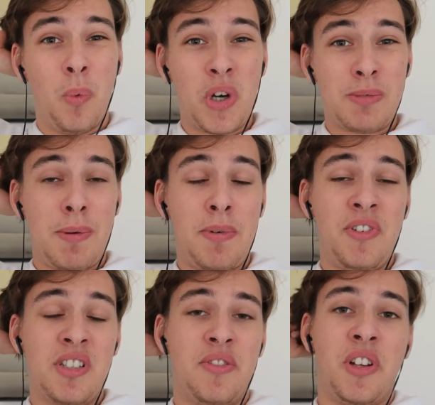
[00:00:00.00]
watched my
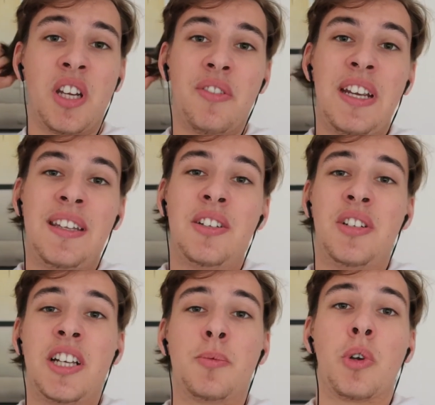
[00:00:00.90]
previous full day of eating,
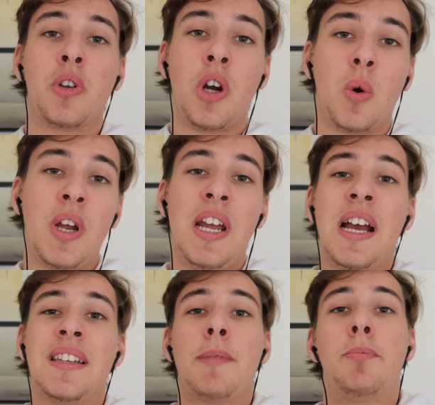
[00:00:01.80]
you guys would know
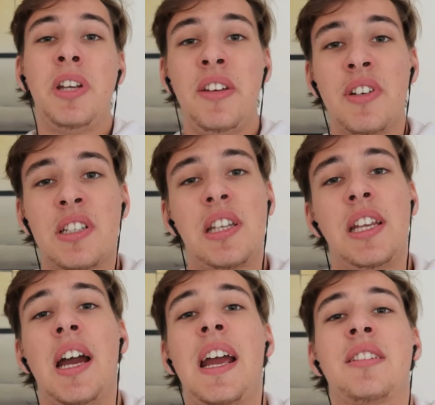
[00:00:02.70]
that
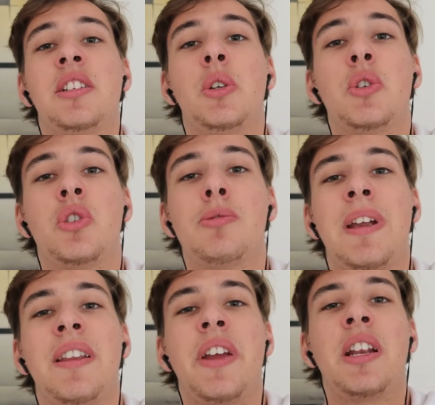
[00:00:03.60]
previously I actually used to
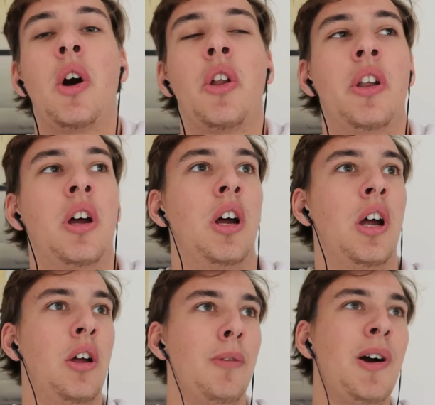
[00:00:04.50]
maintain on
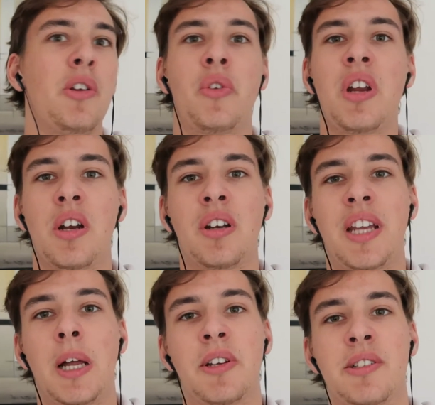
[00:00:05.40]
about
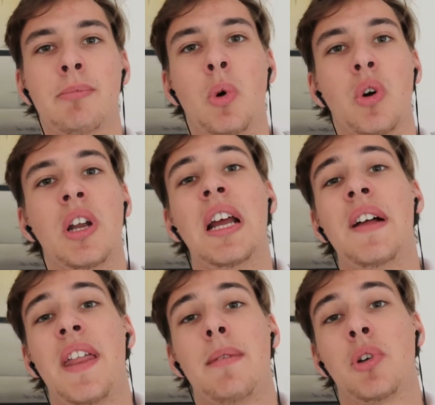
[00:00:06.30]
300 calories more
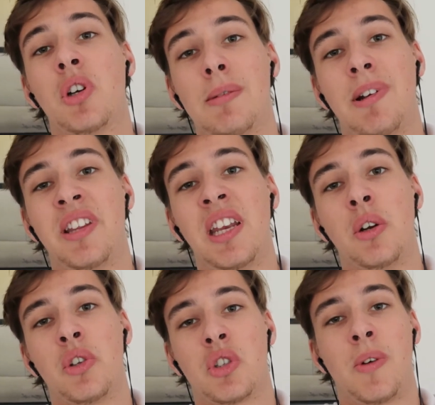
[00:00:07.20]
than I'm currently
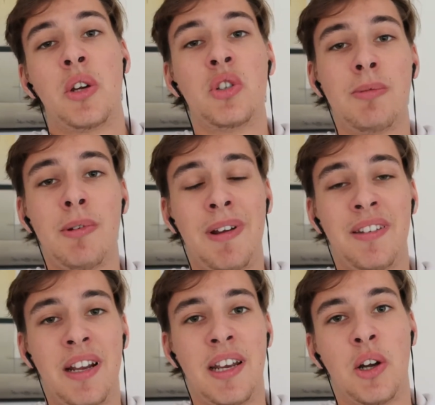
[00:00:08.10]
maintaining on. So I used to be
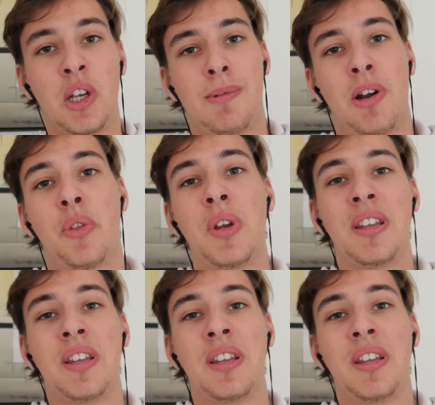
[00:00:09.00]
maintaining on about